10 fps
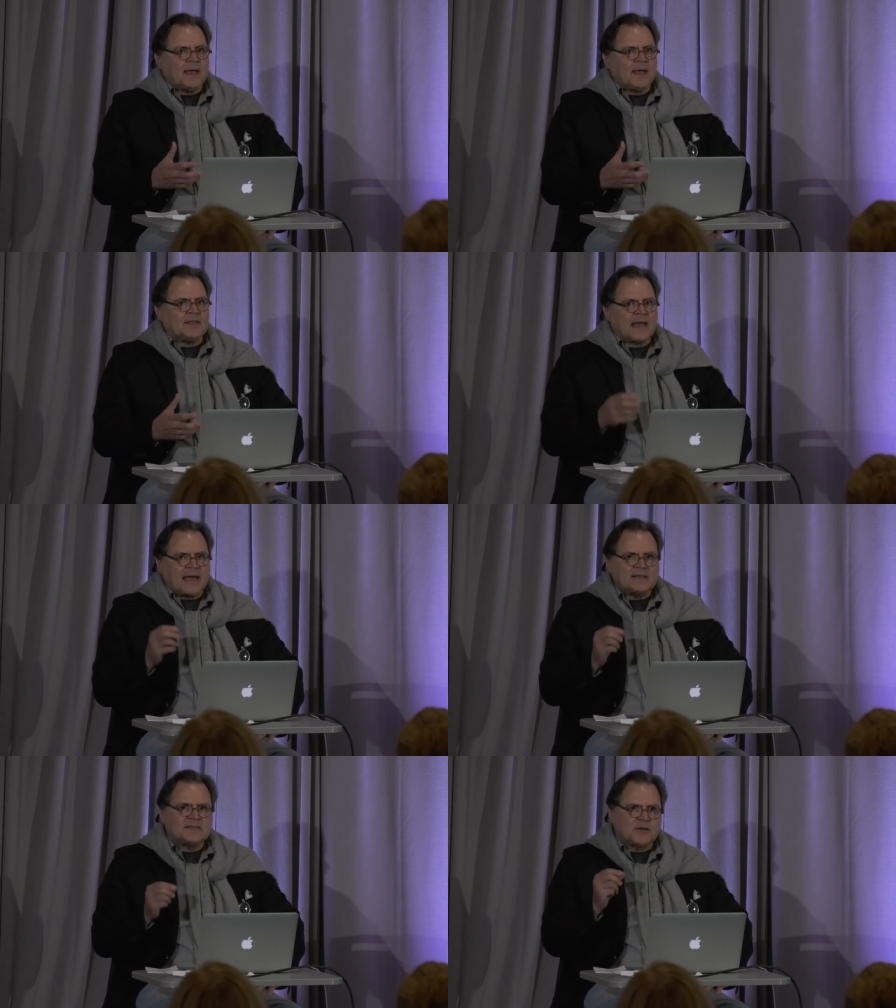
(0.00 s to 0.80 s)
And
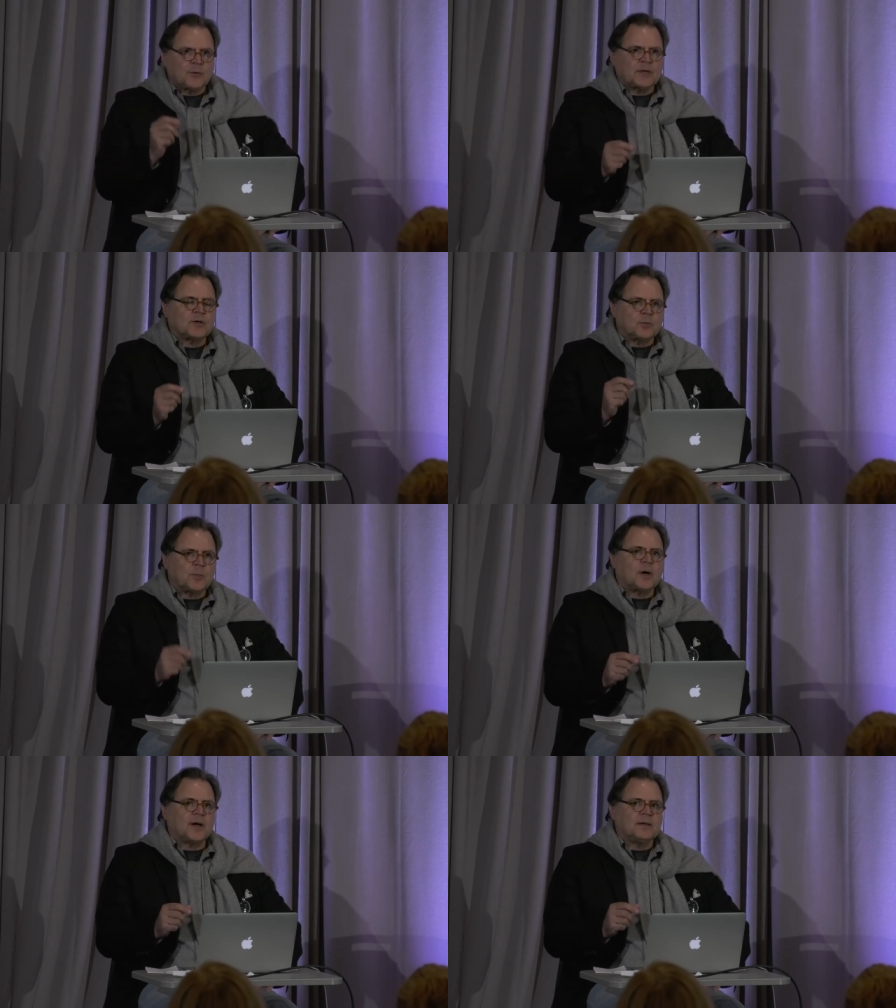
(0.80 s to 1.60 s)
that is the critical
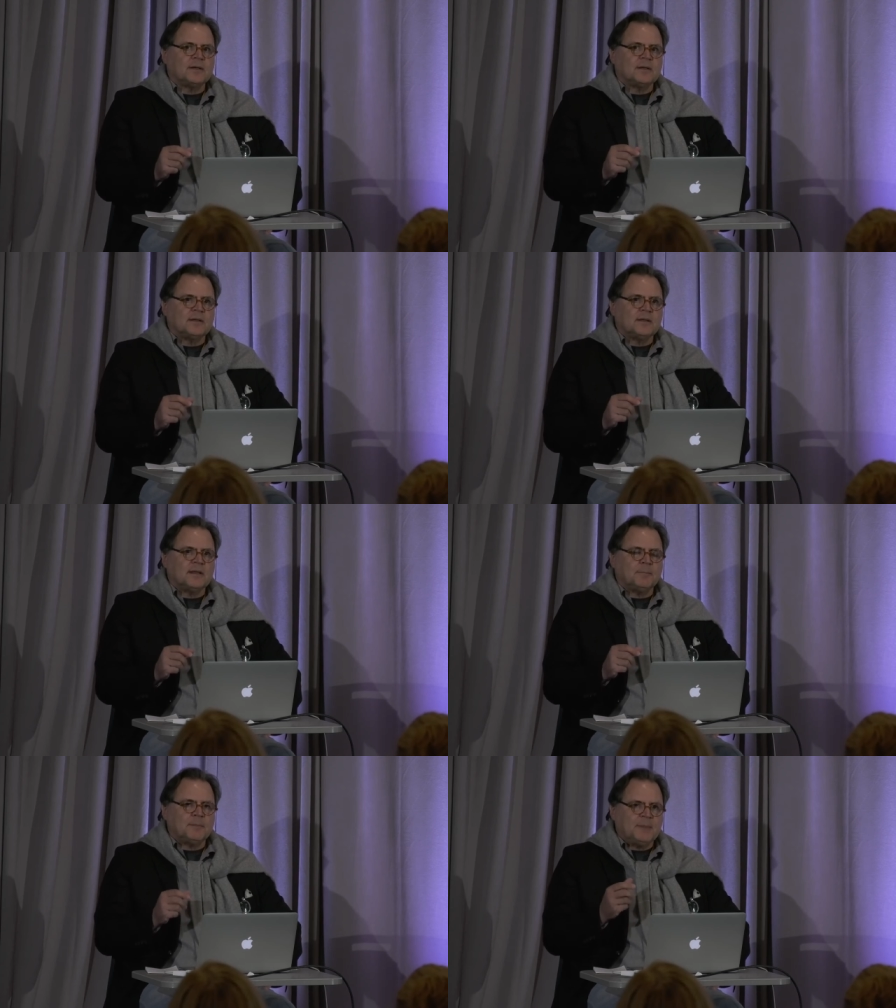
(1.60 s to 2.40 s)
part.
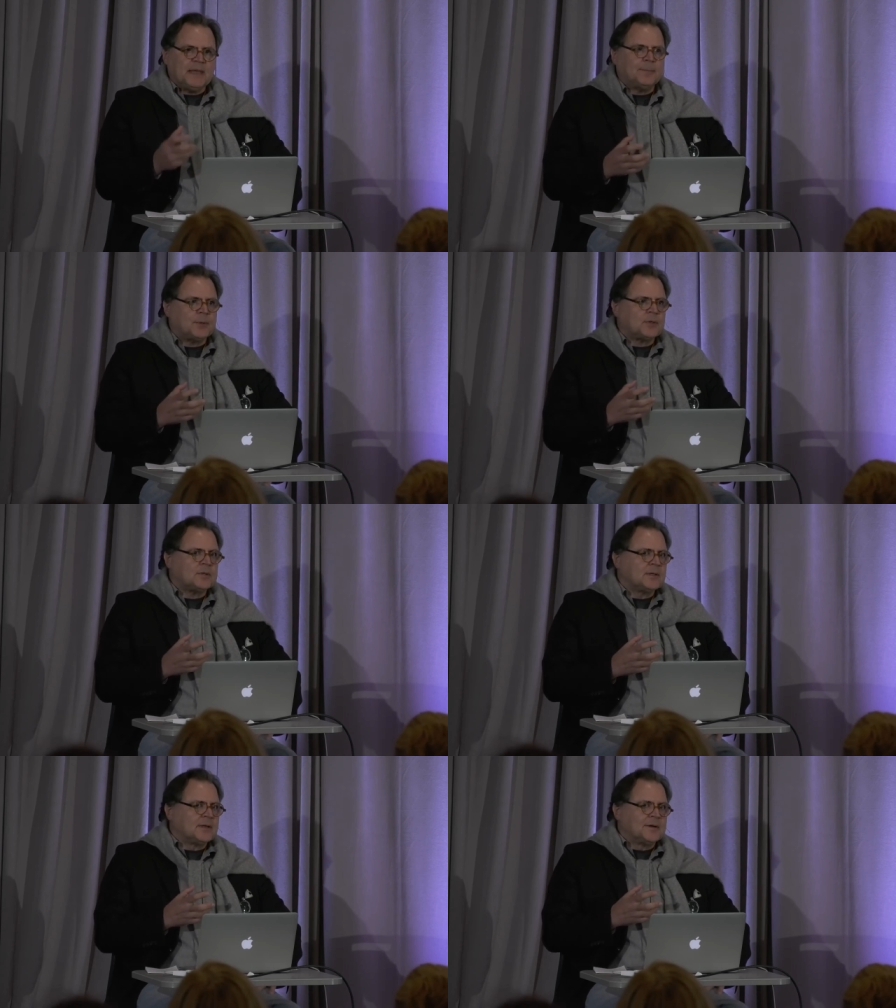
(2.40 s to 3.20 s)

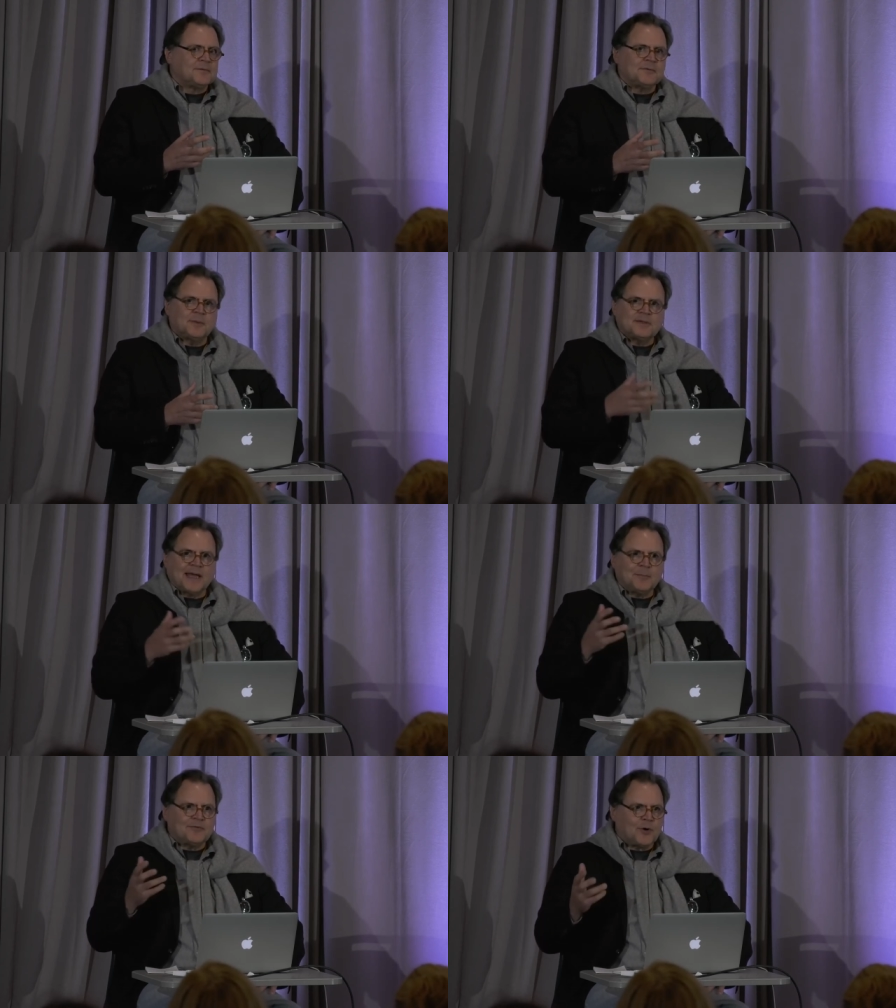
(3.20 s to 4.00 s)
People from the
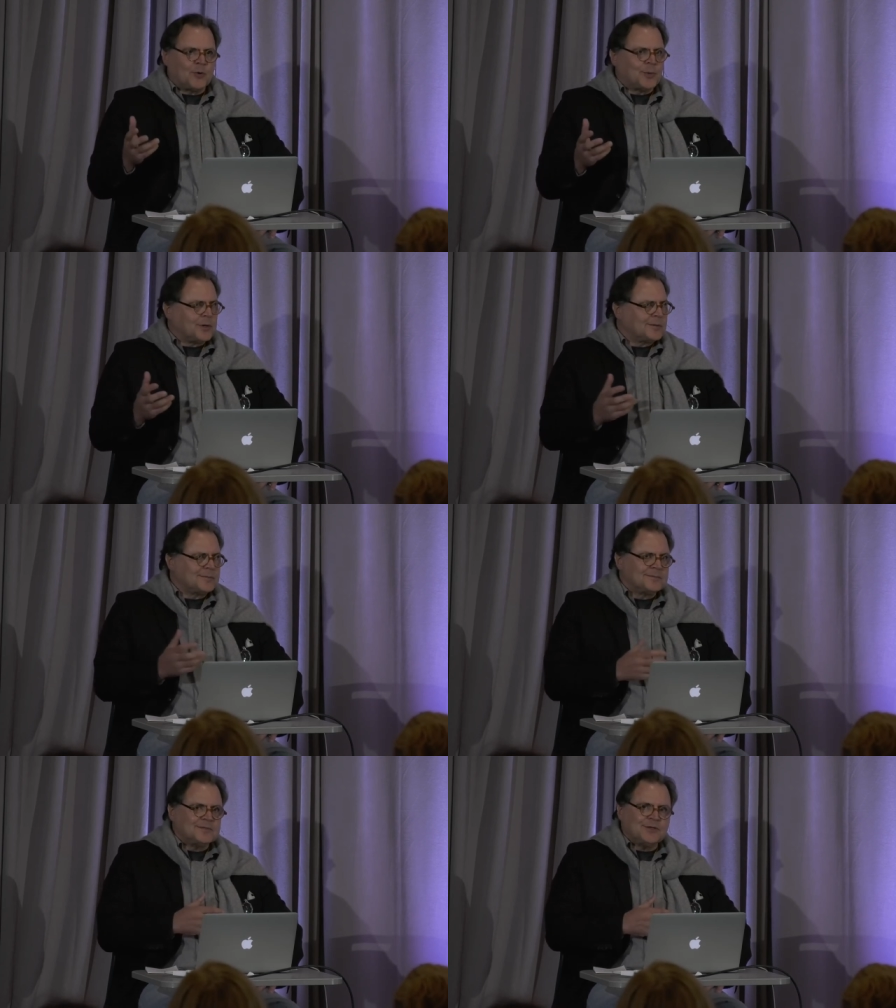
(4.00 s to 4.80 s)
time of Homer
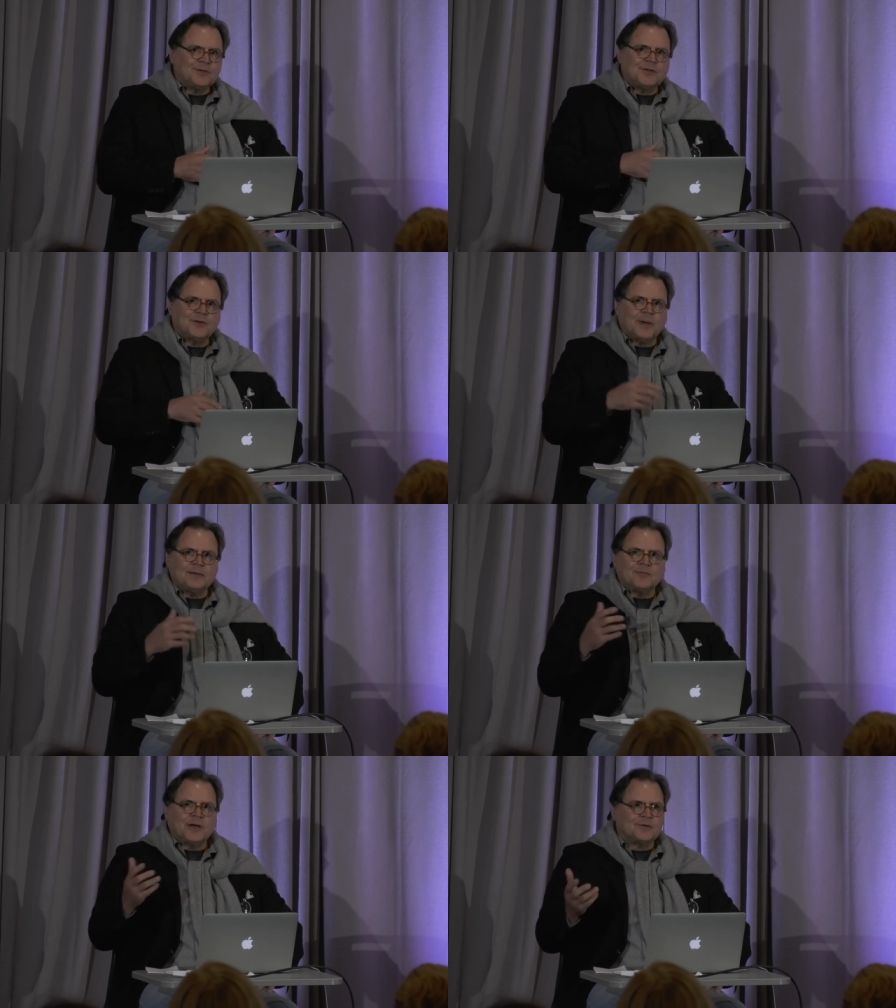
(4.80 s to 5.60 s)
to the
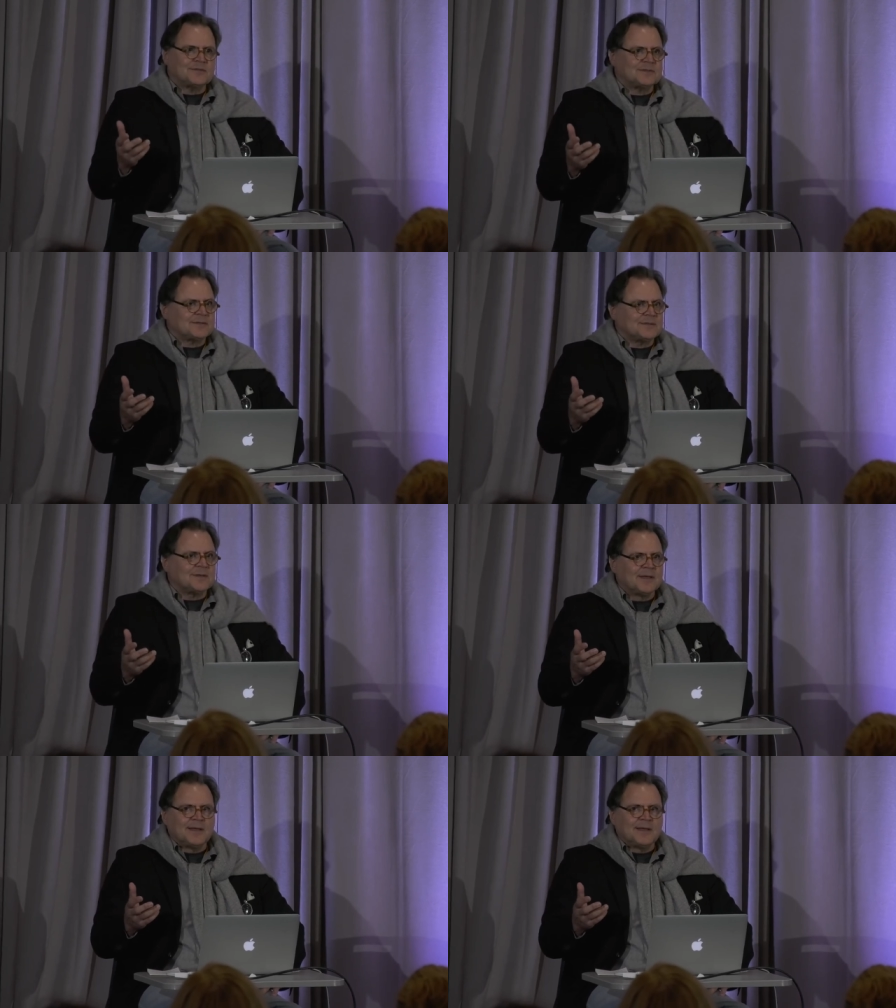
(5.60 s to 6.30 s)
great writers in,